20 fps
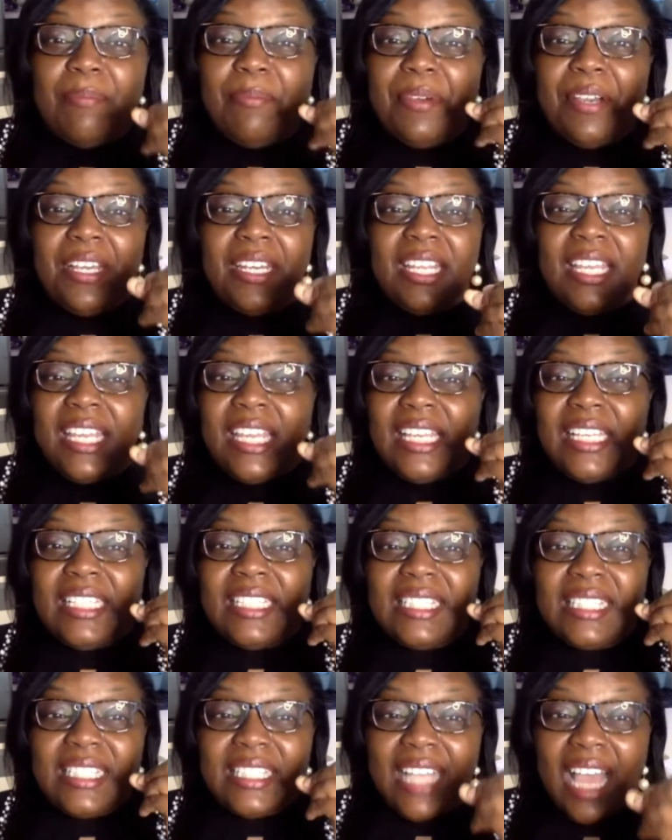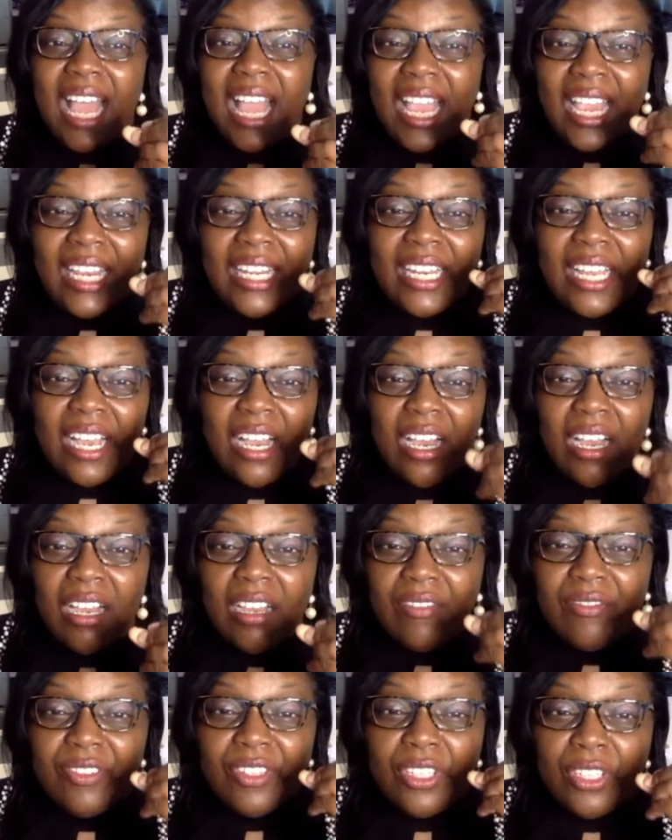put it inside
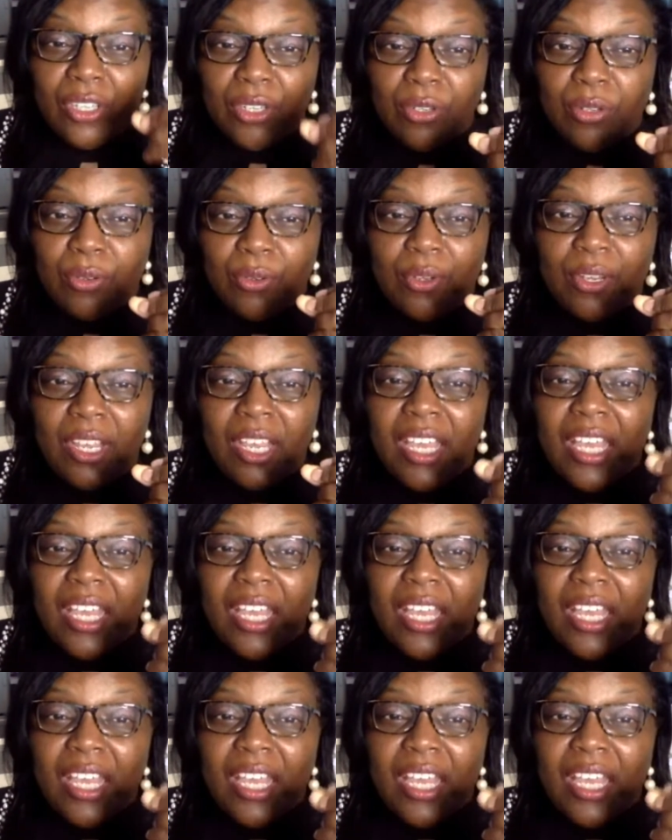of you.